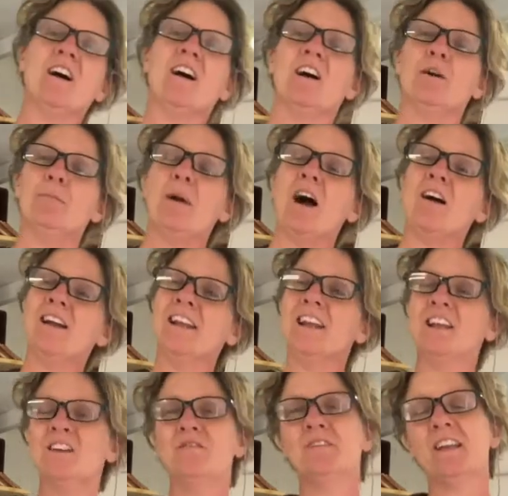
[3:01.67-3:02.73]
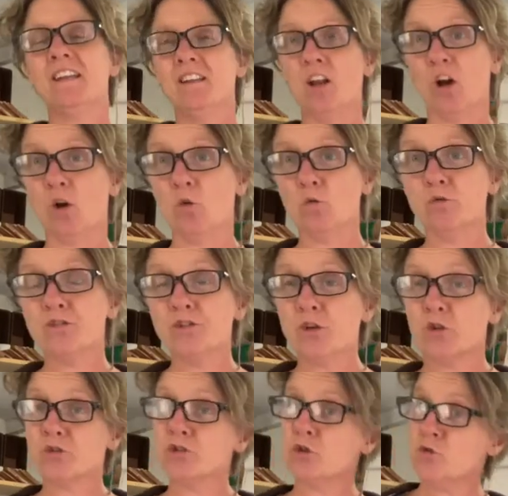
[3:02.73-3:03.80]
I live in Holt,
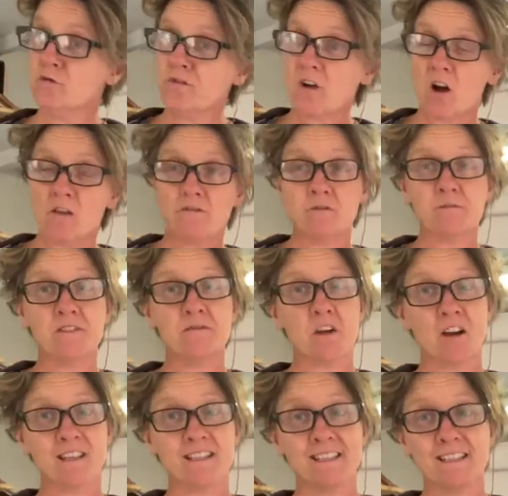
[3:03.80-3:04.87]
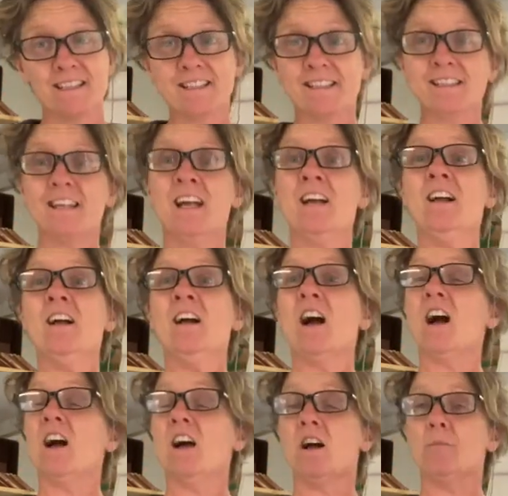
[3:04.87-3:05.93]
not too far from Devizes.
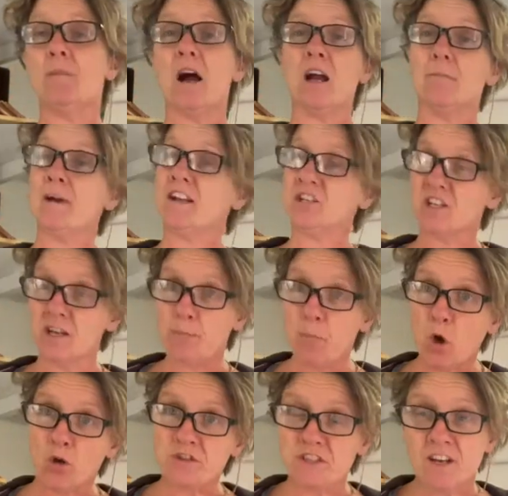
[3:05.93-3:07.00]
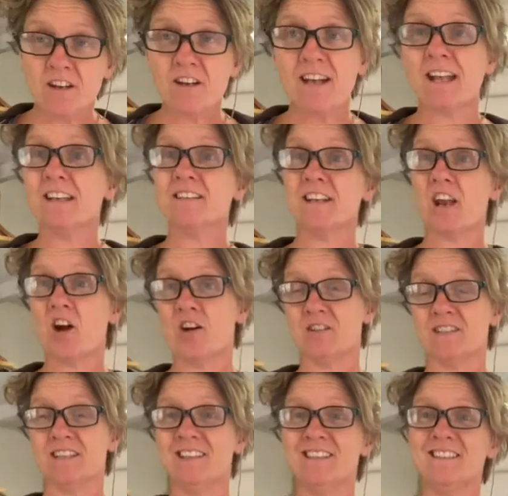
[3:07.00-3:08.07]
I'm actually a potter and an
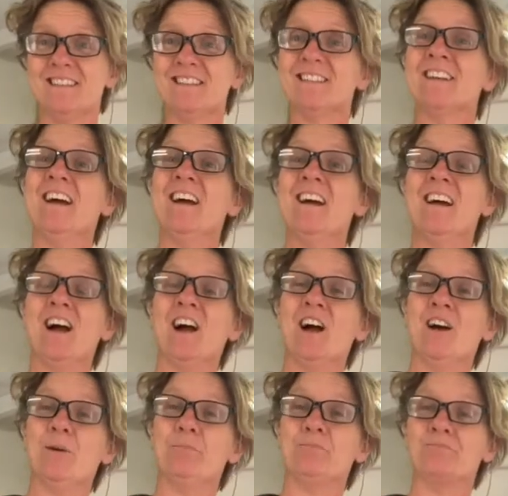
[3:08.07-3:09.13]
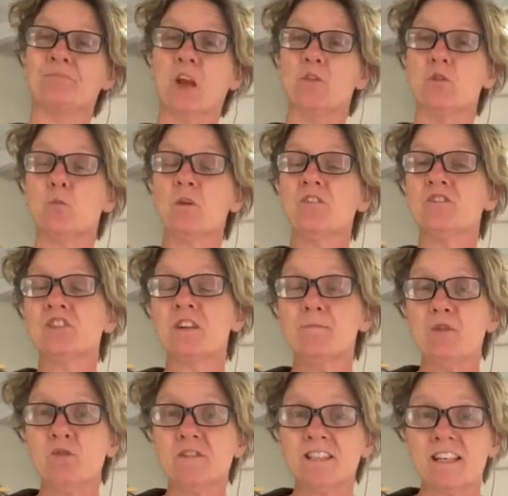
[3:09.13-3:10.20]
artist. The Wiltshire
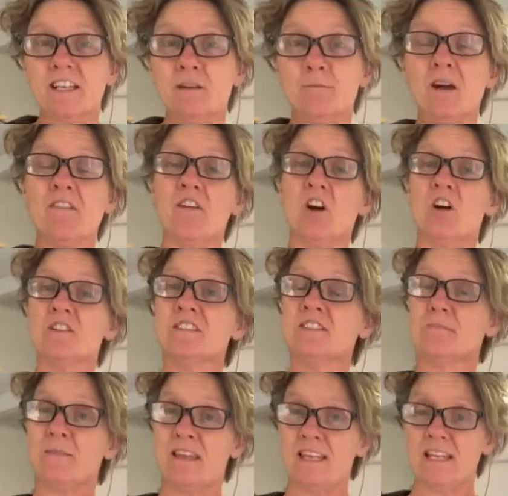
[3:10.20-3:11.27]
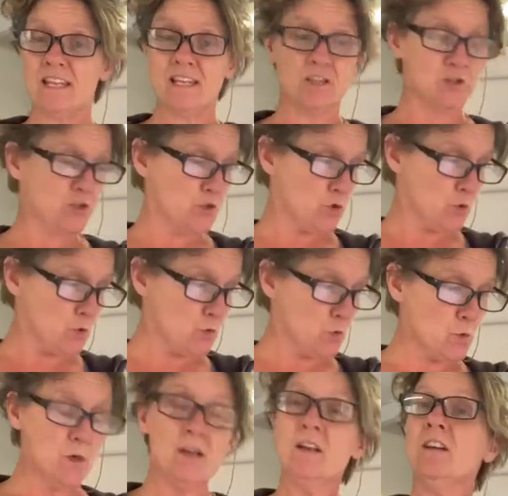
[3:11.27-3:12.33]
Museum have asked me
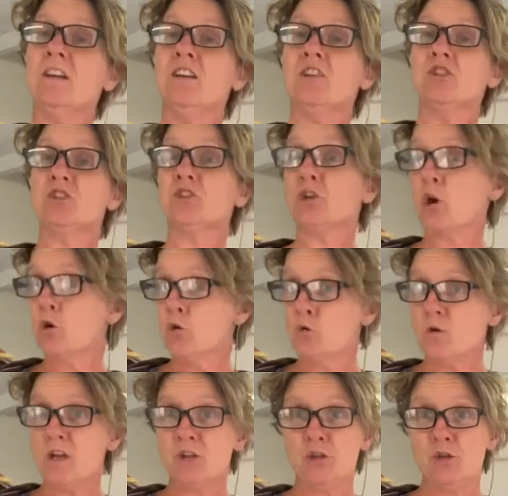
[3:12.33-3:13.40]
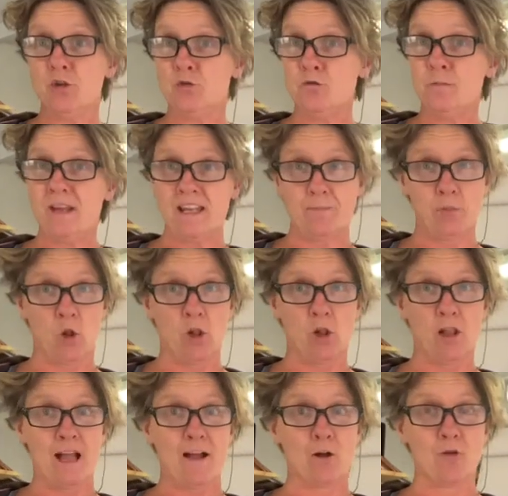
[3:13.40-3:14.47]
to show you
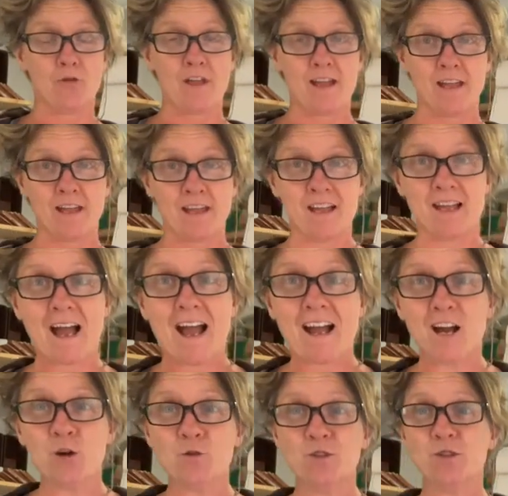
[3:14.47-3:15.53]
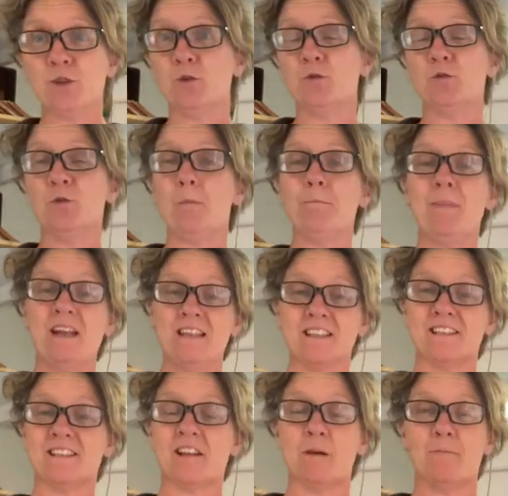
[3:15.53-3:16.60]
people out there how to make
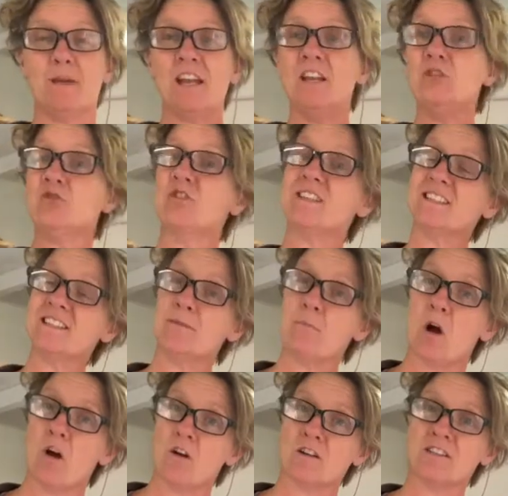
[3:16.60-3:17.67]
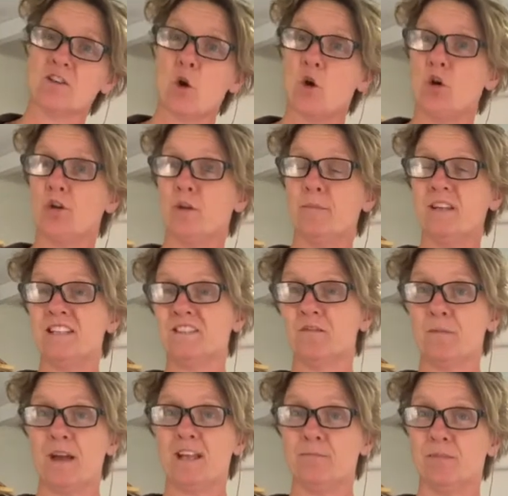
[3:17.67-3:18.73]
some interesting marks on a piece of
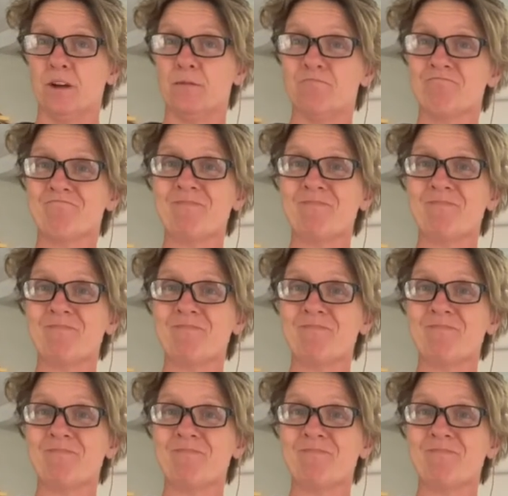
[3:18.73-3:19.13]
paper.